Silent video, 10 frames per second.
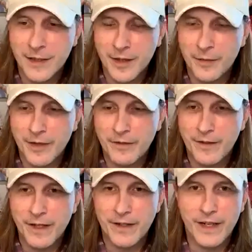a brief
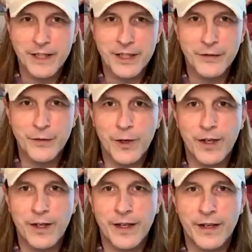introduction for
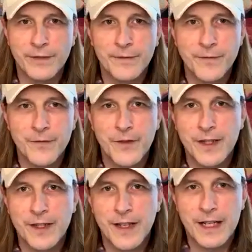you here.
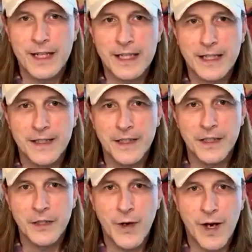
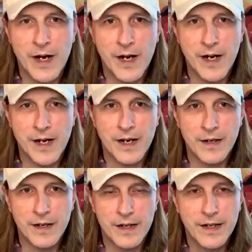You
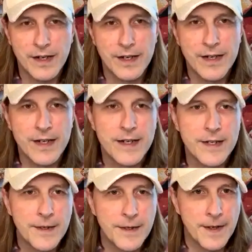are
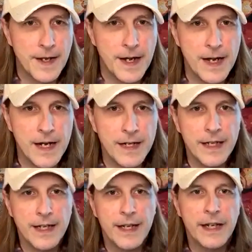
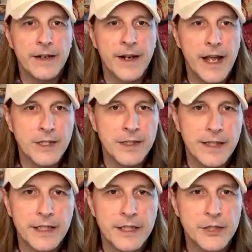an
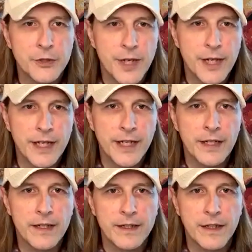internationally
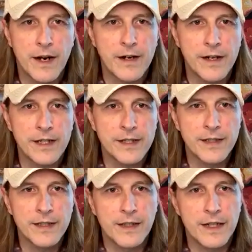trained
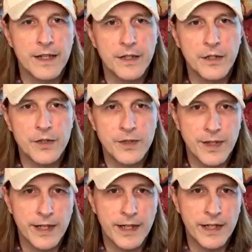artist. You
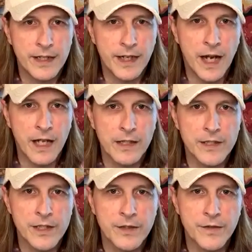studied at the
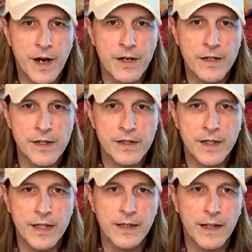College of Arts
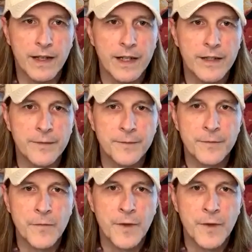in London